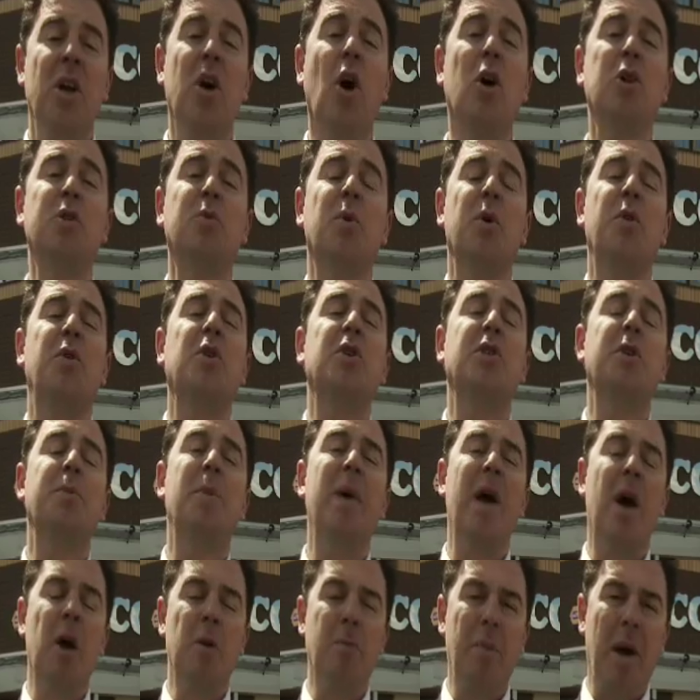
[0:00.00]
Cosworth used to
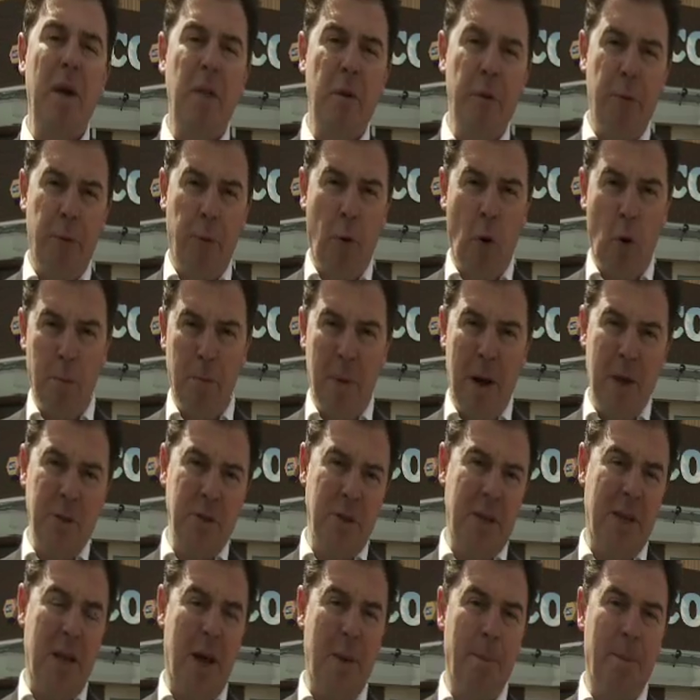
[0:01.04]
be owned by the Ford
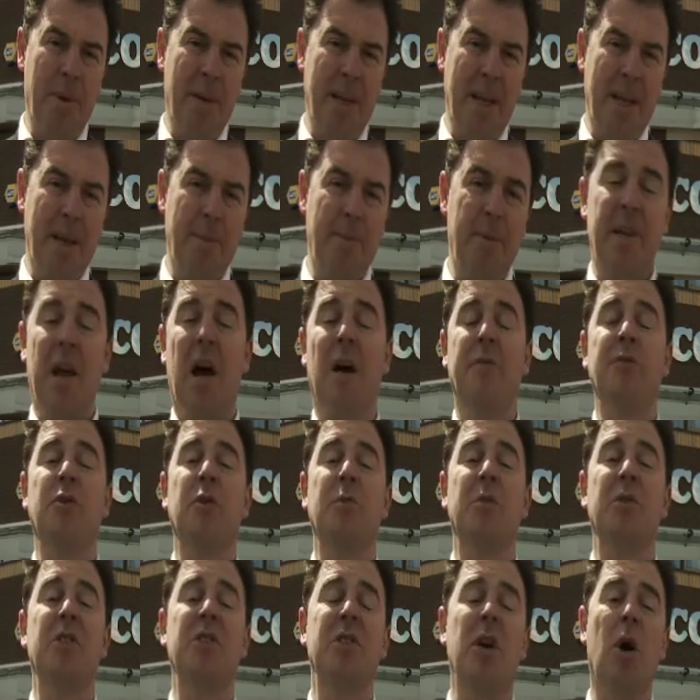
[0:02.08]
Motor Company, but after it
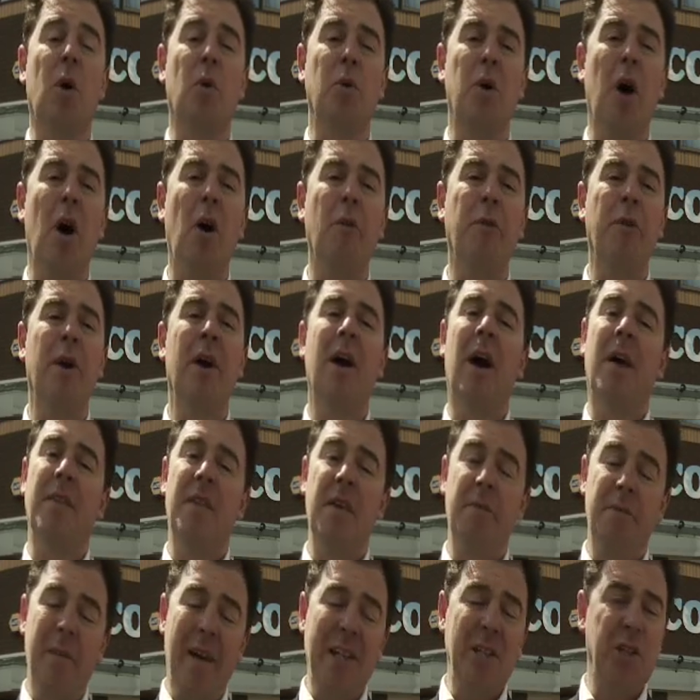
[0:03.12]
was sold off and the
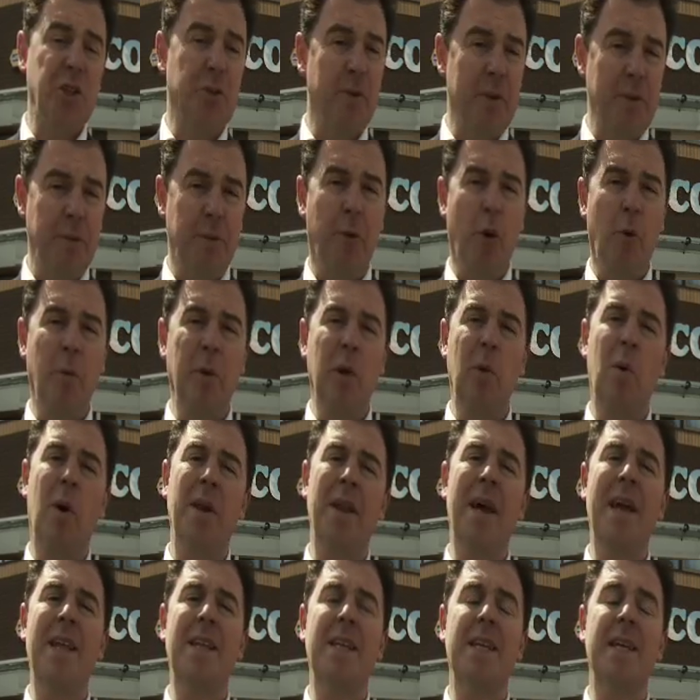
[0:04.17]
adventure in Formula One
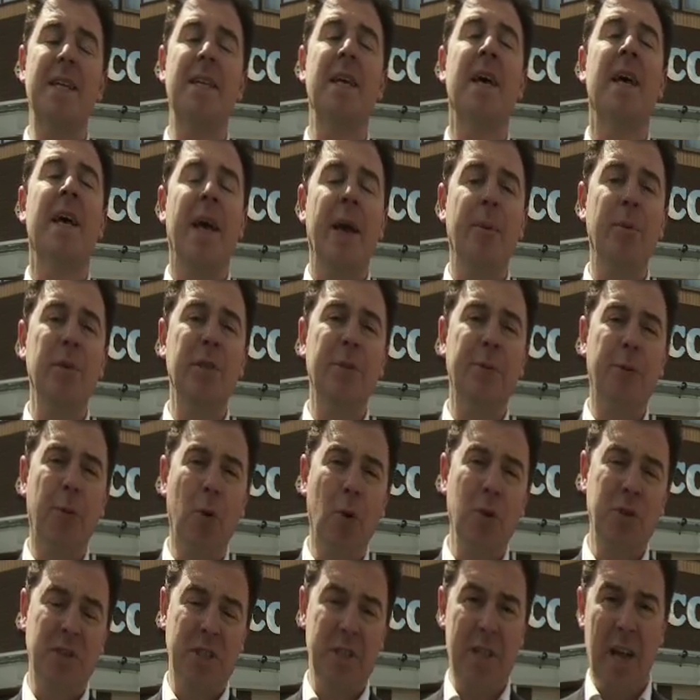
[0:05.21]
ended, it was
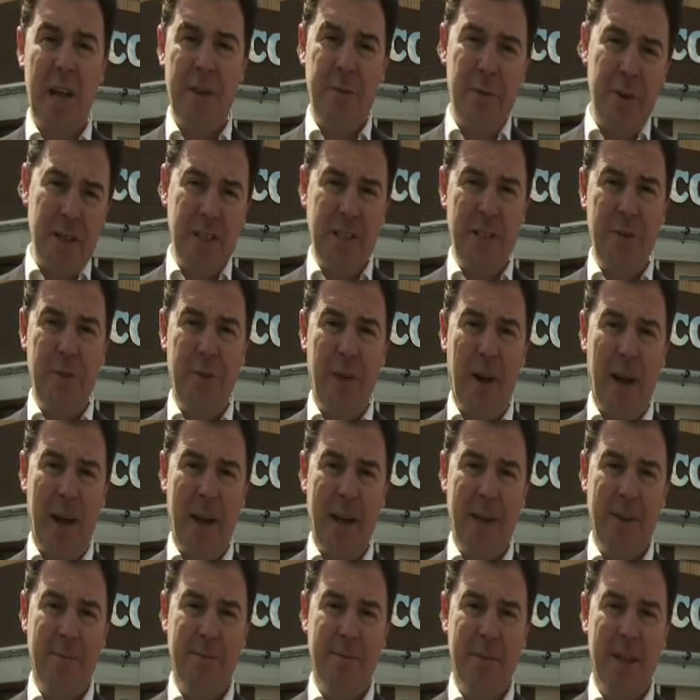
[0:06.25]
forced to
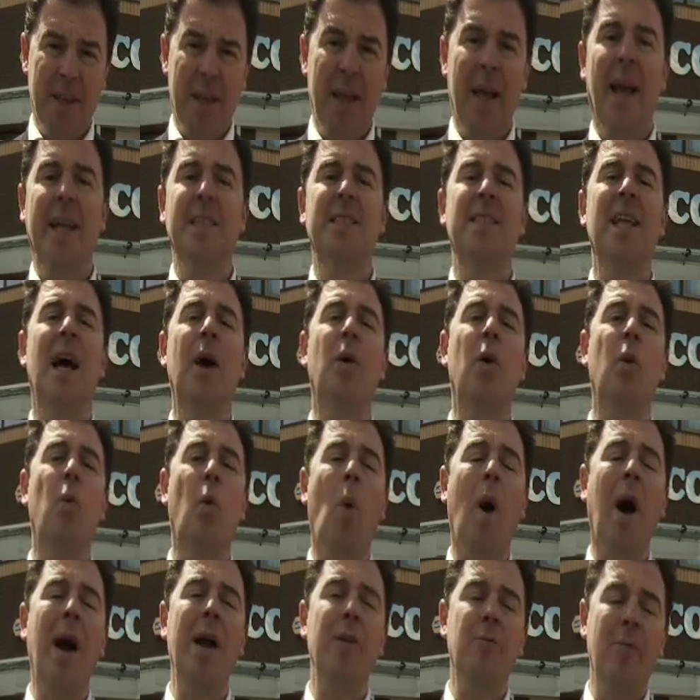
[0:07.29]
diversify. It's now a
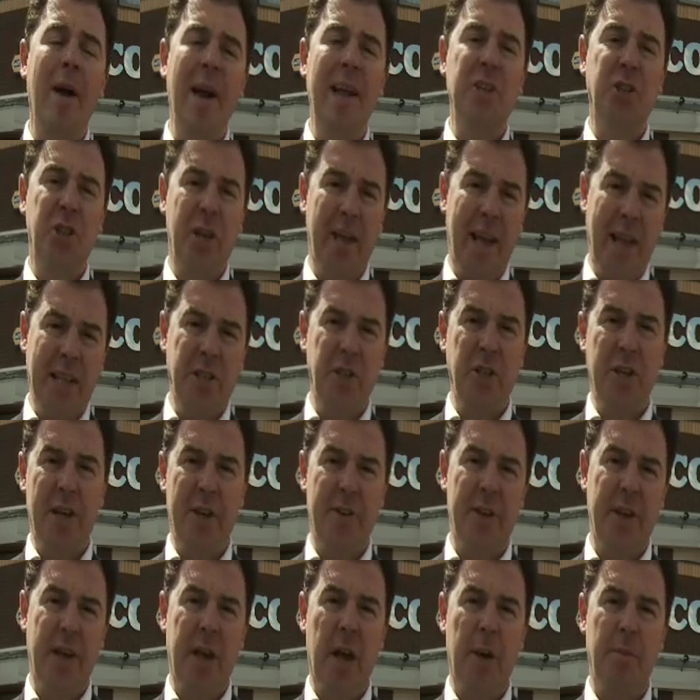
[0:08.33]
wide-ranging
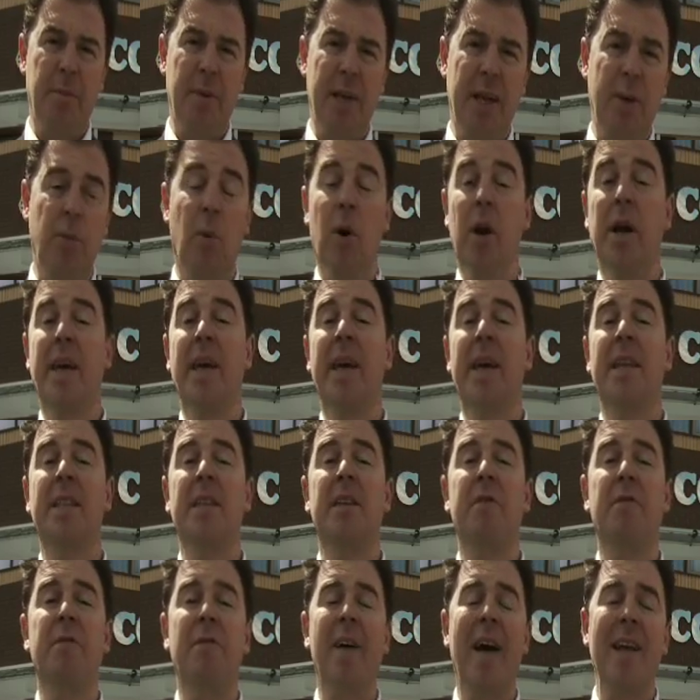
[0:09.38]
engineering company working in
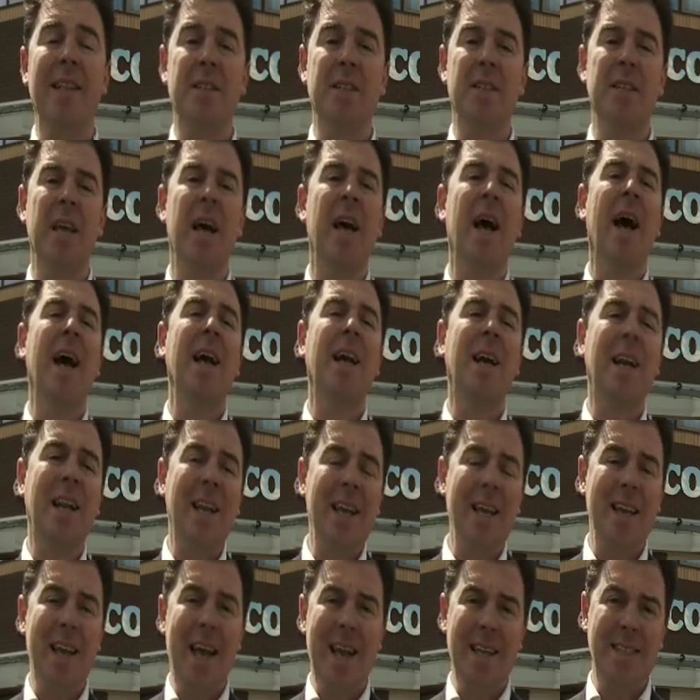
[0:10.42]
defence and
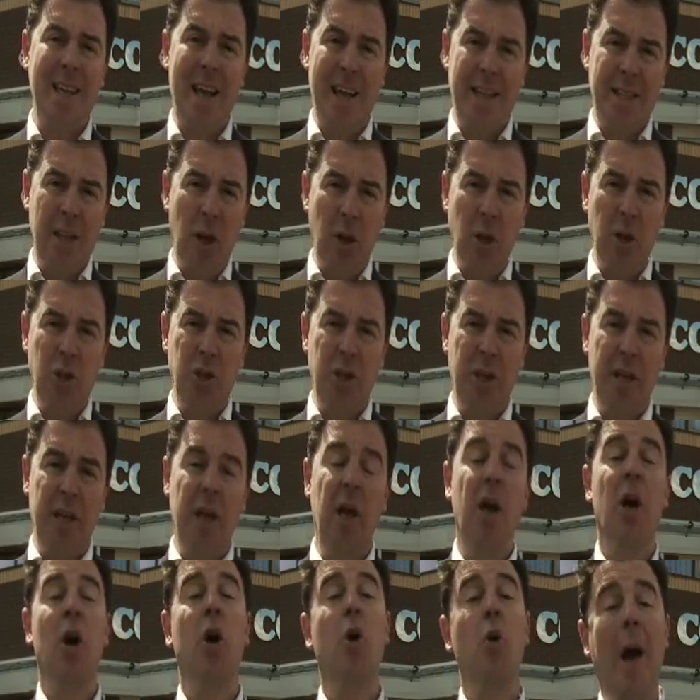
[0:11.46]
clean air technology,
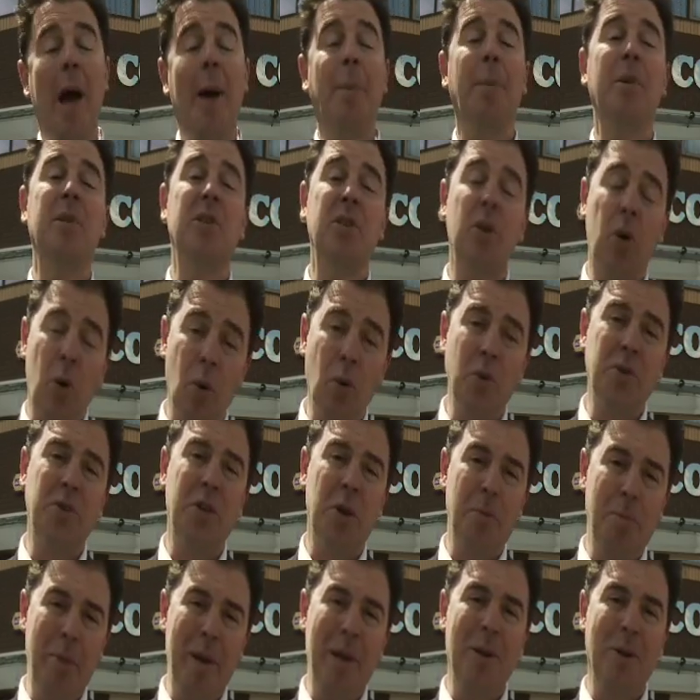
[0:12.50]
who happen to
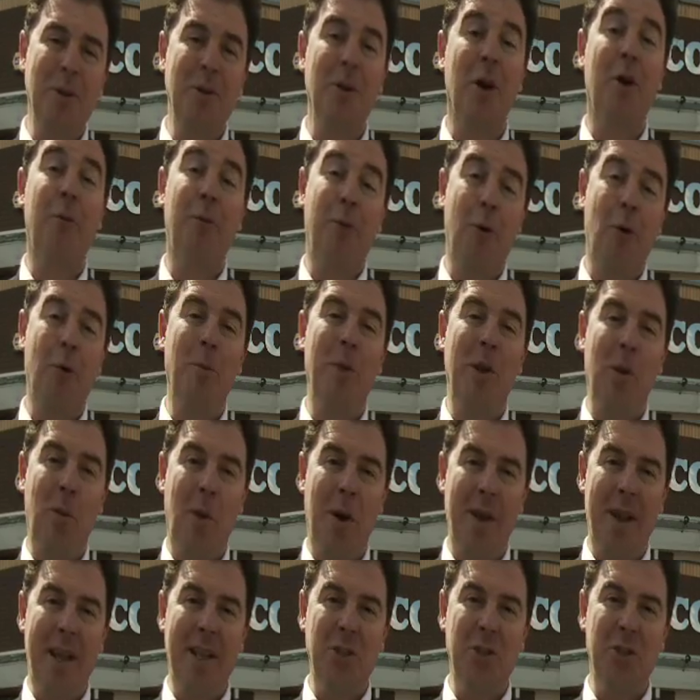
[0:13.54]
also build a Formula
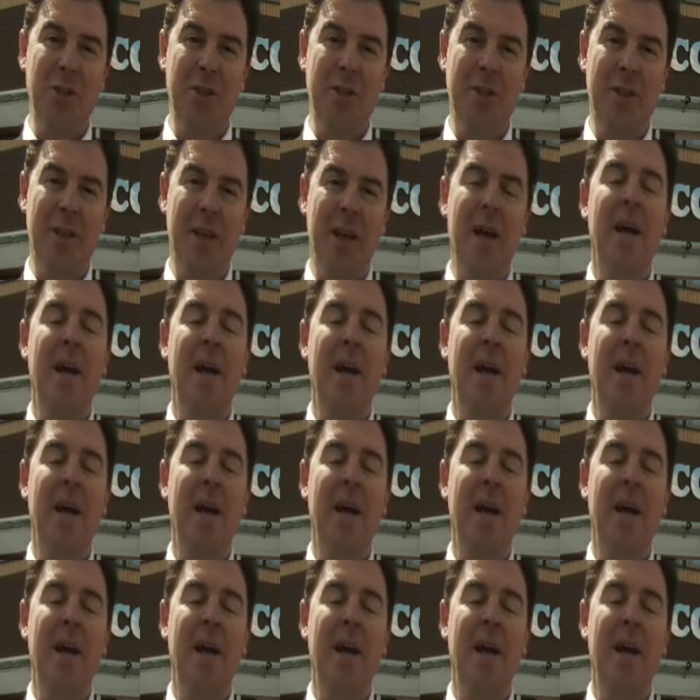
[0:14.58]
One engine.